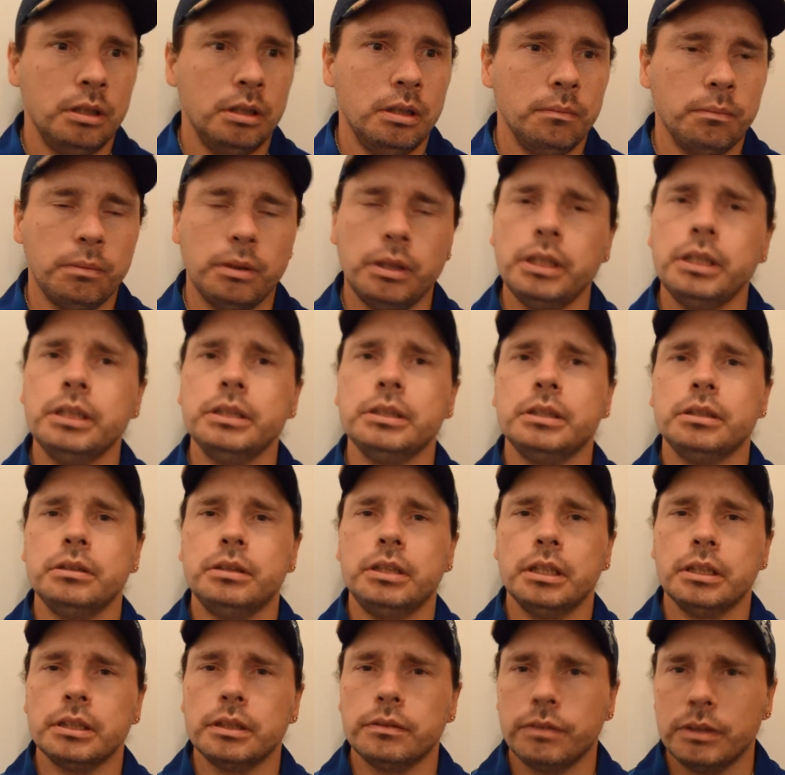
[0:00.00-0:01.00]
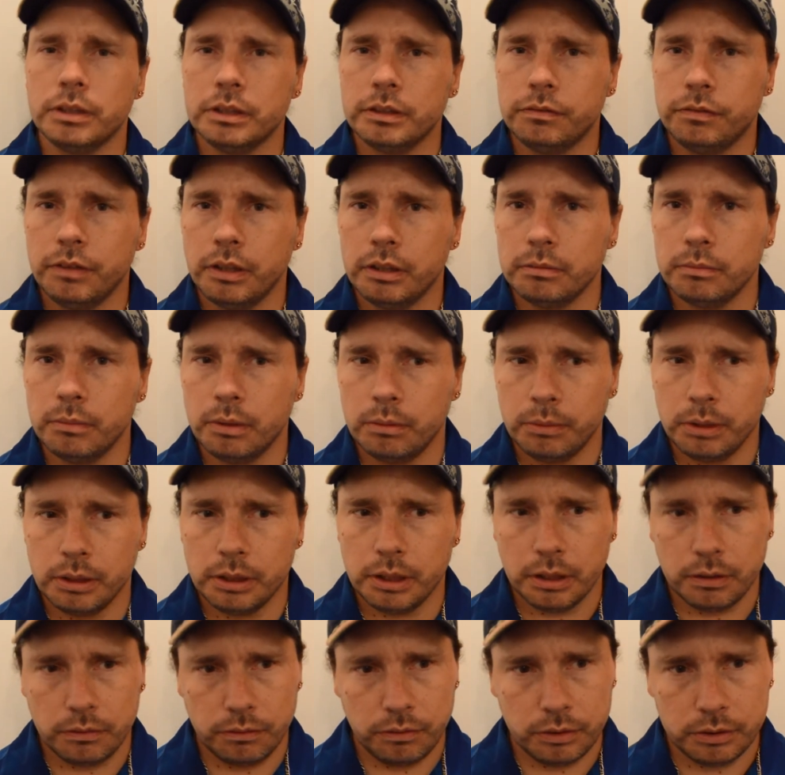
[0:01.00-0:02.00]
Please do tell your friends and family about me,
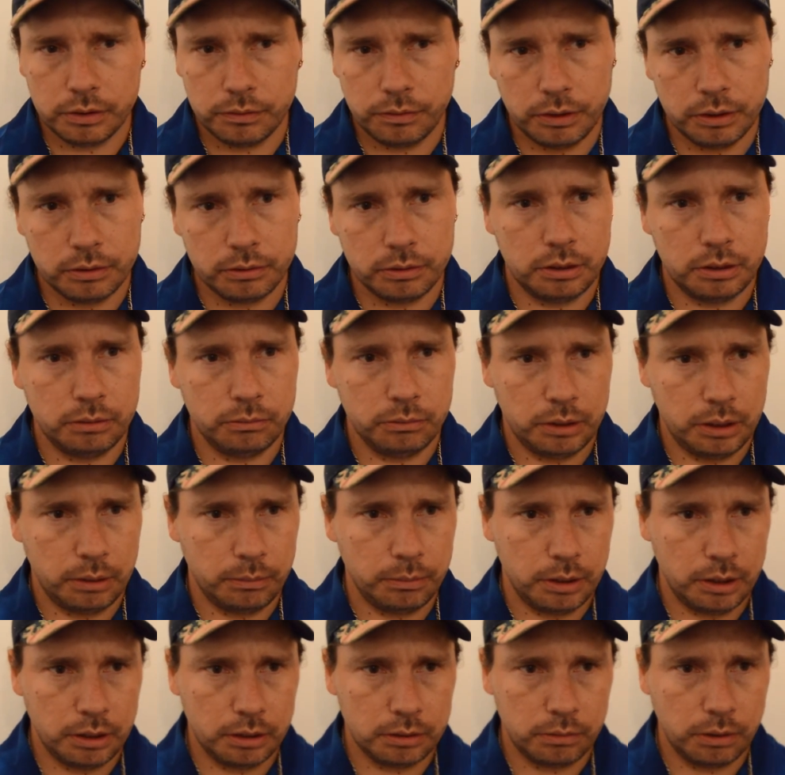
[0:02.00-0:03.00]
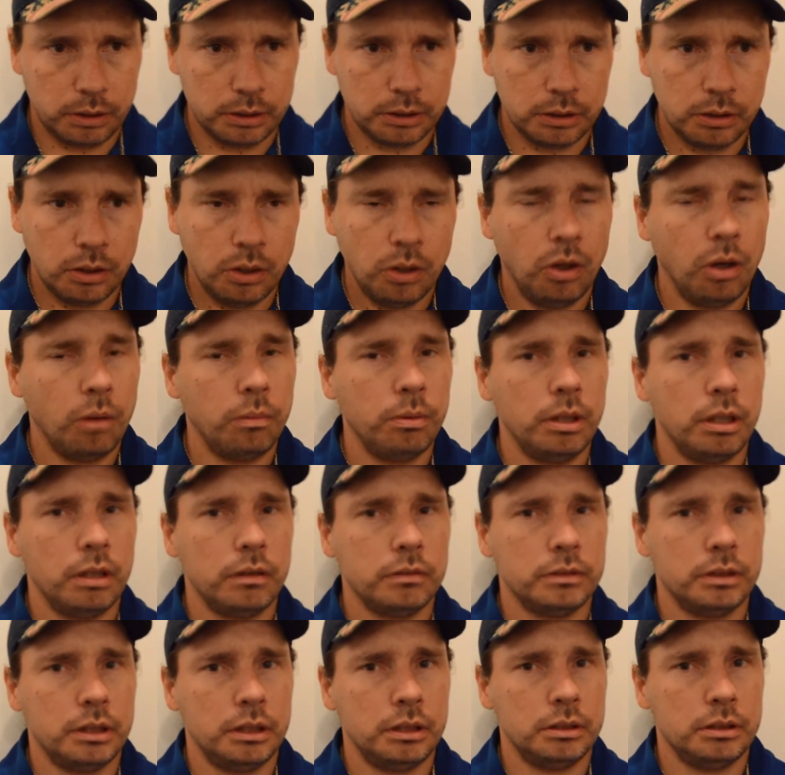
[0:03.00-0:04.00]
tell your videos, tell me to watch it. Hope you all
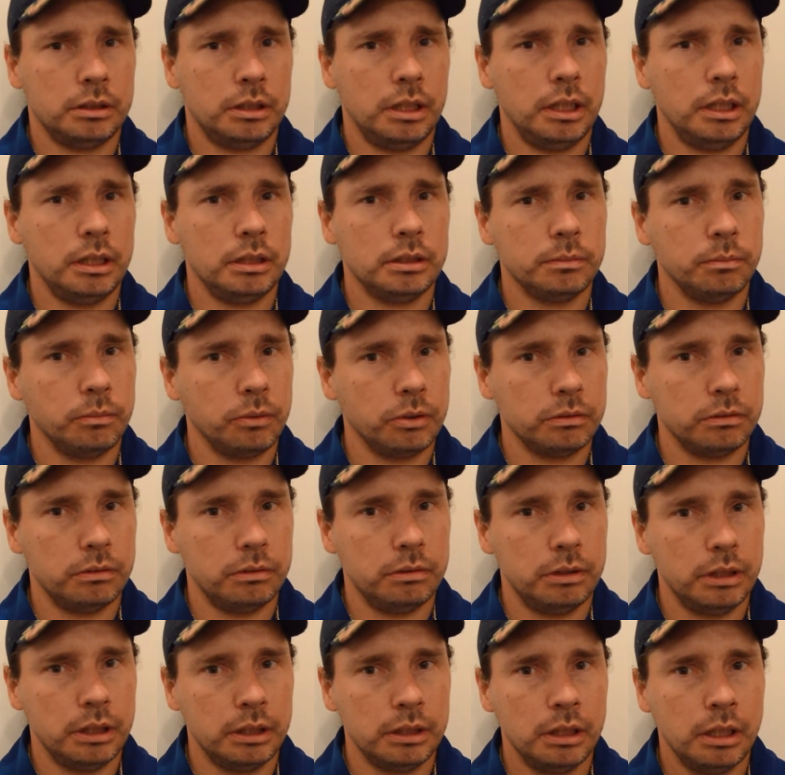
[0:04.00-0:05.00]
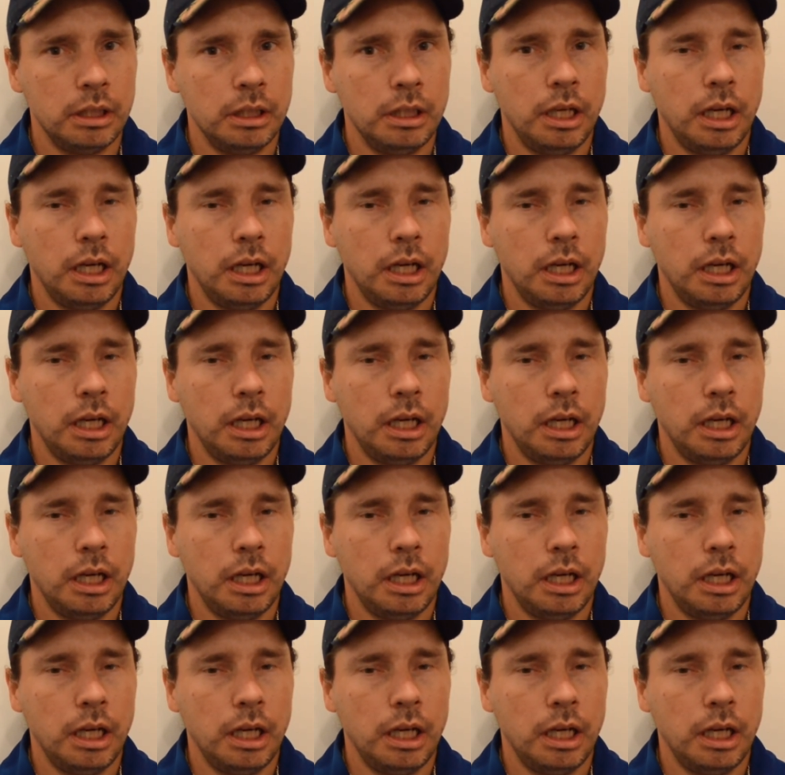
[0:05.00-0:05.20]
have a nice day. It's morning, night.